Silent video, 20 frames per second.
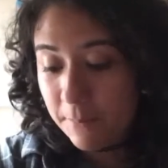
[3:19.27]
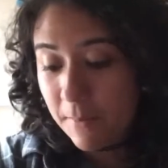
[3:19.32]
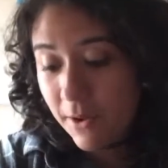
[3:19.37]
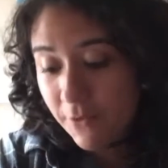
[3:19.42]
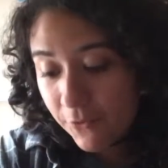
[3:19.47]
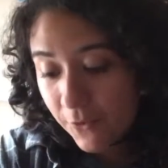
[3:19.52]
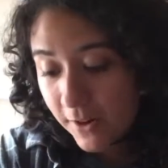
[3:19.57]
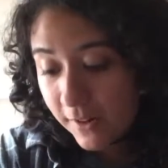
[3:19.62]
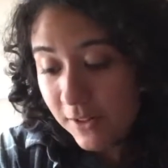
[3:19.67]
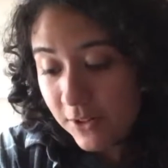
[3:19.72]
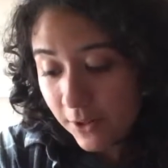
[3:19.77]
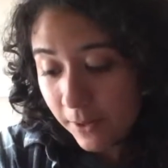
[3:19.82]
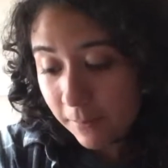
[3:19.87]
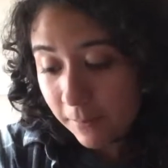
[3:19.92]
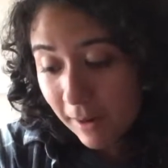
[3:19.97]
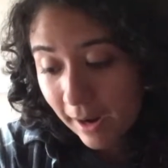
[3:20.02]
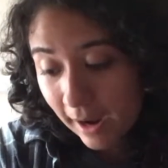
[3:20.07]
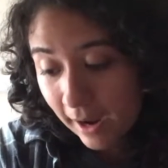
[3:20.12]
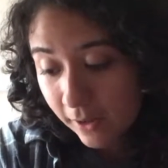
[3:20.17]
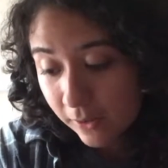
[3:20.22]
my friends are at
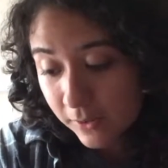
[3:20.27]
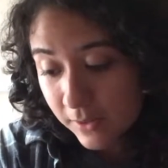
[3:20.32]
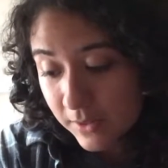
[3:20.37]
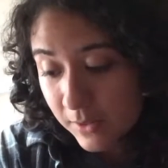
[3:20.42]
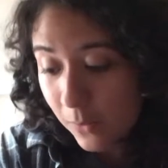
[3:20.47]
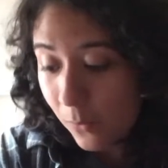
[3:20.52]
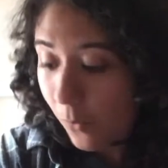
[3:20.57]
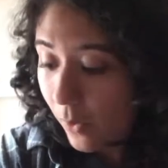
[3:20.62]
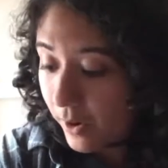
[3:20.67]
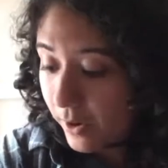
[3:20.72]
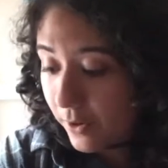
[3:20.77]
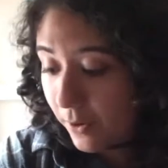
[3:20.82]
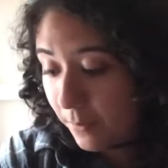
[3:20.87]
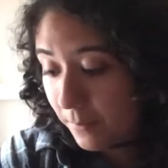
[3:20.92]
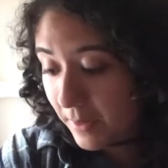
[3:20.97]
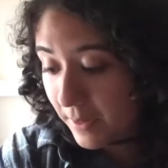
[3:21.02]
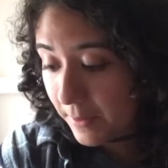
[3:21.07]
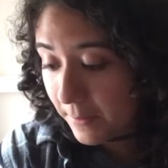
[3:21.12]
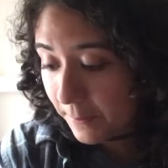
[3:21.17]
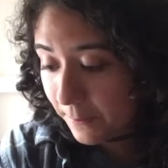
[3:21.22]
my house. Want to go
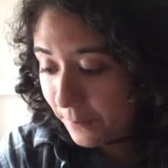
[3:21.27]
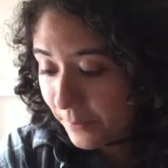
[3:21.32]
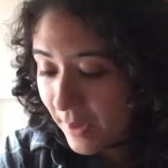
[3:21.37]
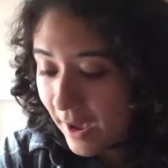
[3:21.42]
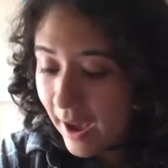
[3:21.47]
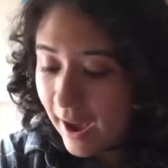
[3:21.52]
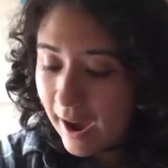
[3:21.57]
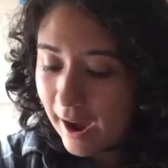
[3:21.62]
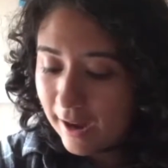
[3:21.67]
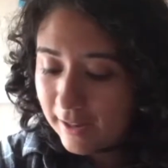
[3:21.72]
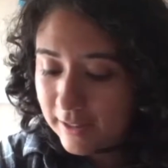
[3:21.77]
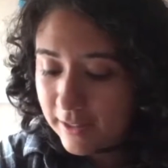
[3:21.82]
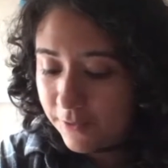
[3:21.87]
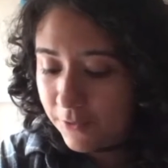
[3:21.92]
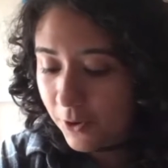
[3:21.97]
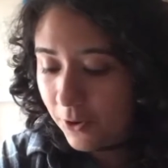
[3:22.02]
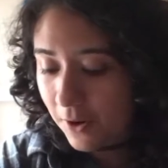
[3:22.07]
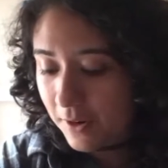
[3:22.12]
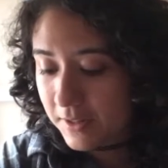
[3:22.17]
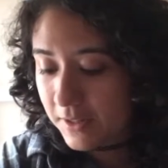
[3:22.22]
meet them? I live
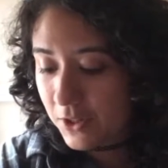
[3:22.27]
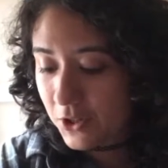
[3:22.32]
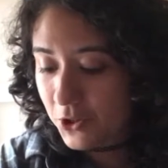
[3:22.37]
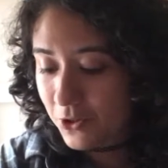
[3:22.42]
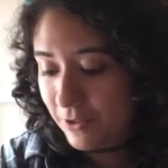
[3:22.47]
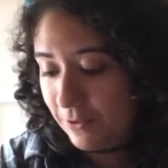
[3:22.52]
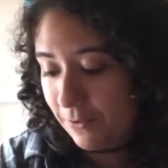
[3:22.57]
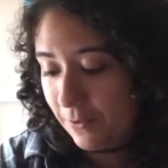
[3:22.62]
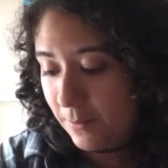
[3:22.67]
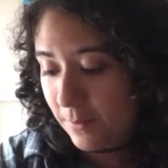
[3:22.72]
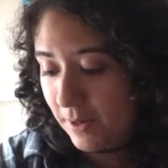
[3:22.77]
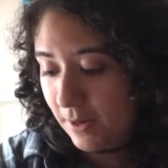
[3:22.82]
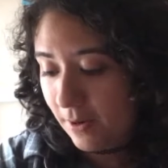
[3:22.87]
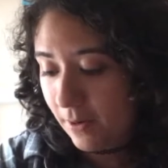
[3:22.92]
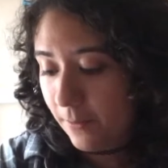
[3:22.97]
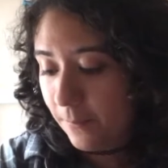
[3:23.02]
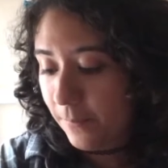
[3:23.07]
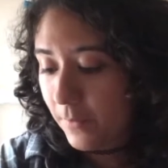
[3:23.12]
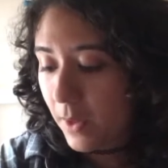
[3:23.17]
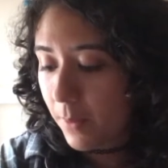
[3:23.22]
across the street from
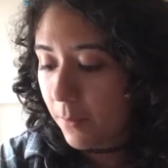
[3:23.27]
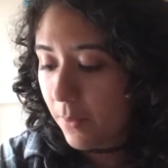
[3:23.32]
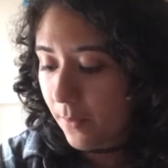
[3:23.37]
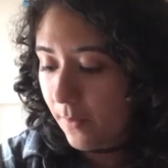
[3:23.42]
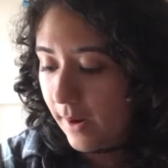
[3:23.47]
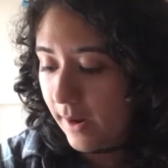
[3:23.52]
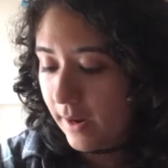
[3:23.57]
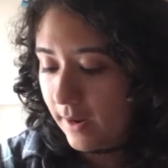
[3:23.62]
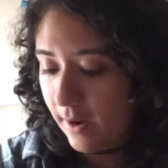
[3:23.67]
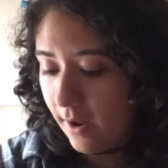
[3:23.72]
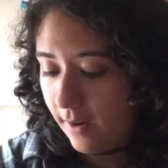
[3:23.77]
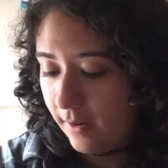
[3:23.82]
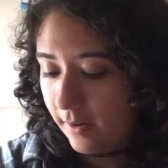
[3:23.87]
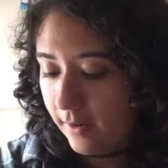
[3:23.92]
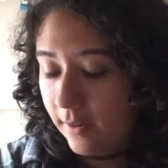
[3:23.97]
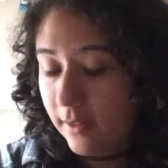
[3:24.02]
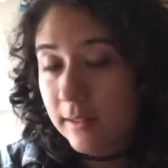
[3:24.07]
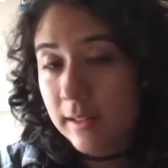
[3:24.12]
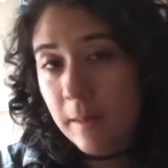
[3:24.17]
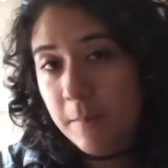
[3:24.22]
here. Mariah
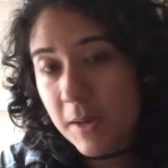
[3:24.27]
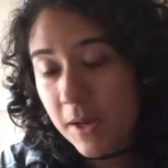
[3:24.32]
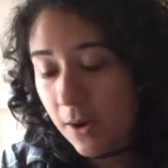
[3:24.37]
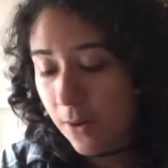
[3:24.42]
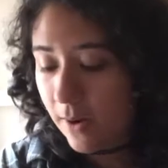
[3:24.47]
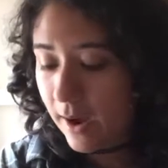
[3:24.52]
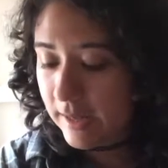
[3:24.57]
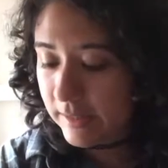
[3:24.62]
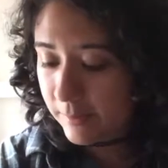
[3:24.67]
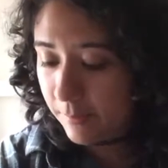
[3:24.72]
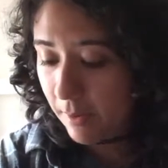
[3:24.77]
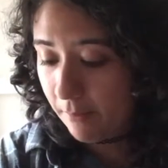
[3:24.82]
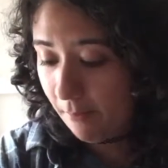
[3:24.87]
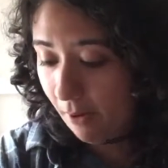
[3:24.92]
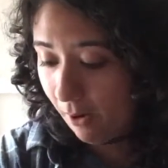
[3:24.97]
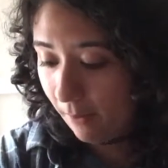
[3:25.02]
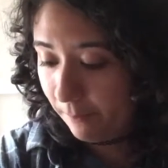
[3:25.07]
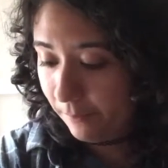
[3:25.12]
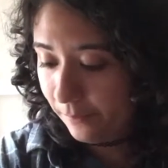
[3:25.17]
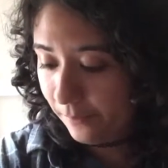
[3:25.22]
nodded. Let me go ask my
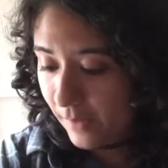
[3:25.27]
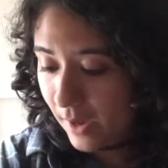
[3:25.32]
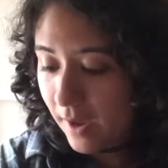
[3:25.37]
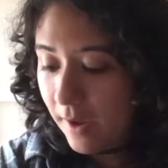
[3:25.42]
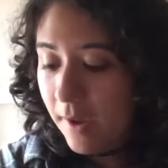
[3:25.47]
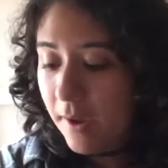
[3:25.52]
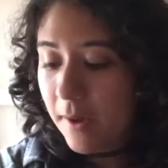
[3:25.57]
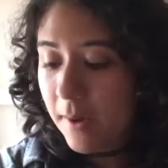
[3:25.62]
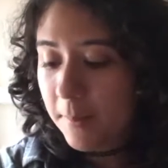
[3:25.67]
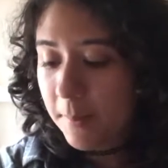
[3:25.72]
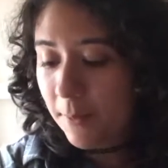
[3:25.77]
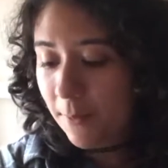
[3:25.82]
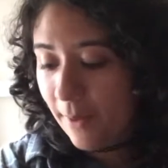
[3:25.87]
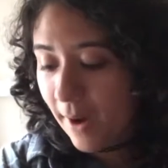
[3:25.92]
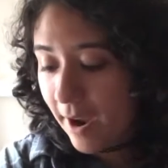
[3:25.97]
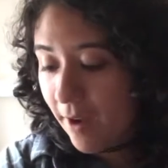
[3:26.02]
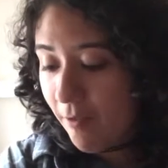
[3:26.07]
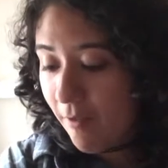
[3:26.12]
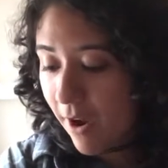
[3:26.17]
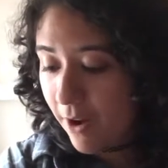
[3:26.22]
mom.
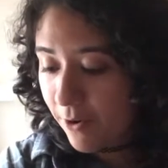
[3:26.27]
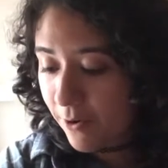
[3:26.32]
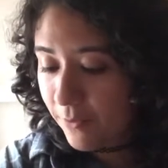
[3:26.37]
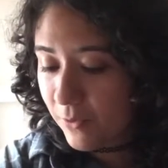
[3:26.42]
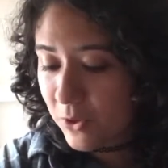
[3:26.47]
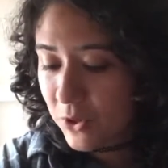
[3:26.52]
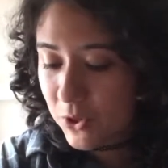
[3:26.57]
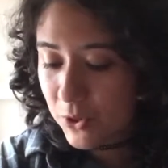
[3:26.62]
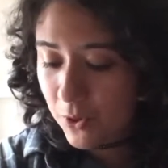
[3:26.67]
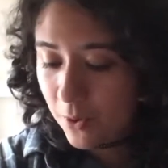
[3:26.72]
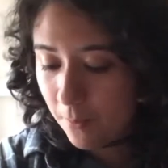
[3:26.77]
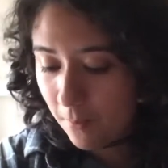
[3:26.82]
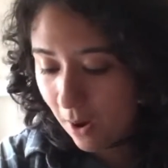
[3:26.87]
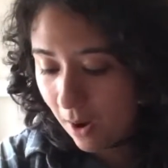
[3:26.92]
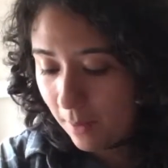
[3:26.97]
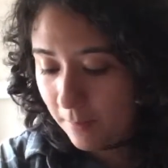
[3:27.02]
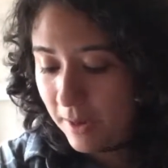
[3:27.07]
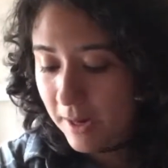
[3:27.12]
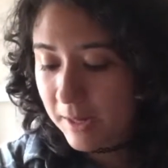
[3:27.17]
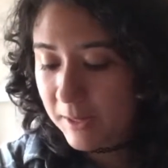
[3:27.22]
Mariah ran over to her
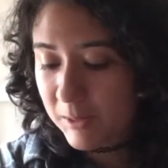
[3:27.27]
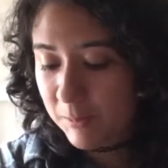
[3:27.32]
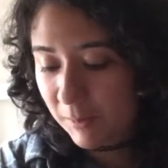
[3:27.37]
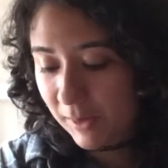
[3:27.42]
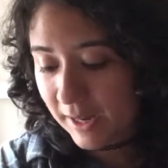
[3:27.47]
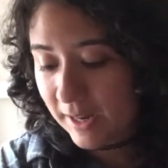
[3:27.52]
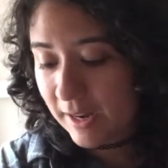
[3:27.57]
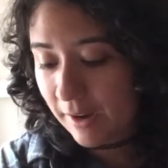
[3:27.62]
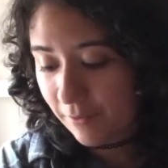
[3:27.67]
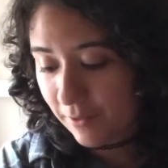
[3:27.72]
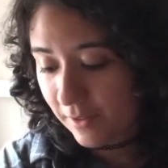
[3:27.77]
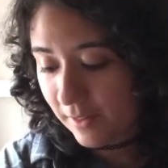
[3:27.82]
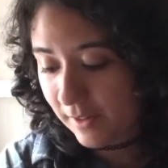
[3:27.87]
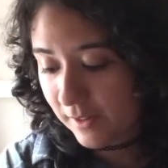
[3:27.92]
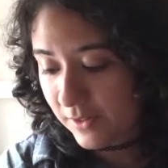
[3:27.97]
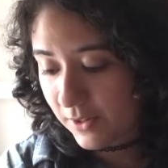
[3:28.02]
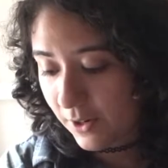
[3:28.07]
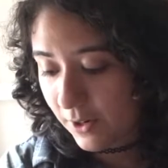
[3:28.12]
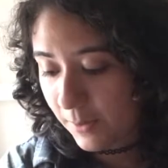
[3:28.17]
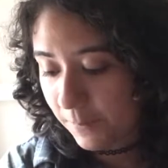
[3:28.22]
mom and explained everything
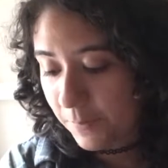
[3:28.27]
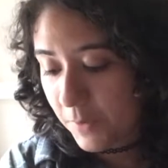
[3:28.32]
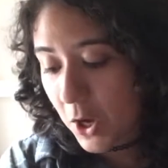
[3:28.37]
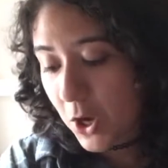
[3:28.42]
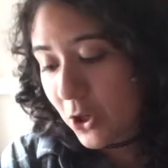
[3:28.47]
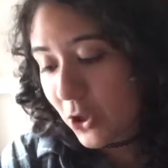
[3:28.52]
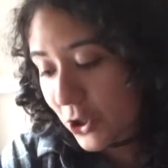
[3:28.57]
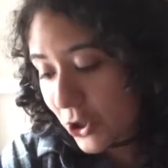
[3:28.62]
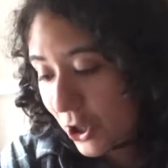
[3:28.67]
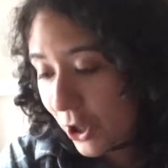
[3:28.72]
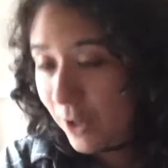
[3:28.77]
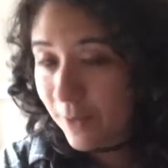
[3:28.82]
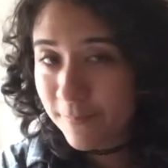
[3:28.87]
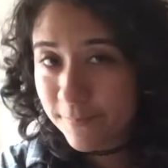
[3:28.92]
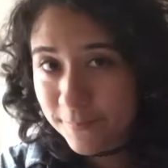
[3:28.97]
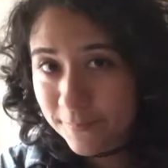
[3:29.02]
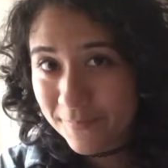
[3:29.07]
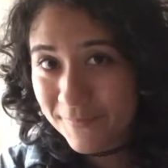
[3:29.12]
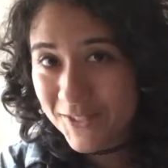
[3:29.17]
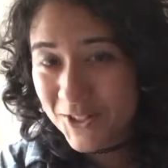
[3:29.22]
to her. Sure,
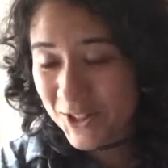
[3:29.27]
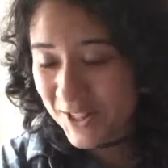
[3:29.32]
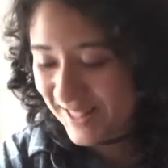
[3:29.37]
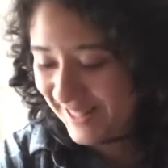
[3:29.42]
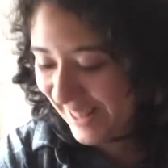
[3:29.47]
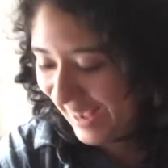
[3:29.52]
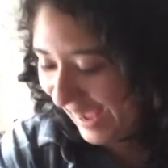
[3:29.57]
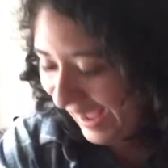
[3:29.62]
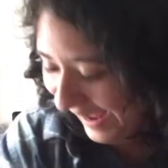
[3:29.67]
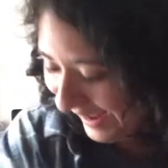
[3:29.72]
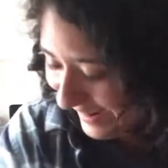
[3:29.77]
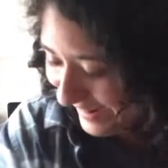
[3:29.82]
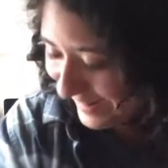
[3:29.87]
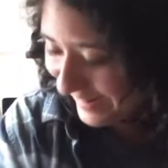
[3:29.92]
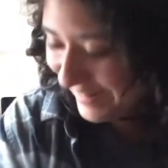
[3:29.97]
she said.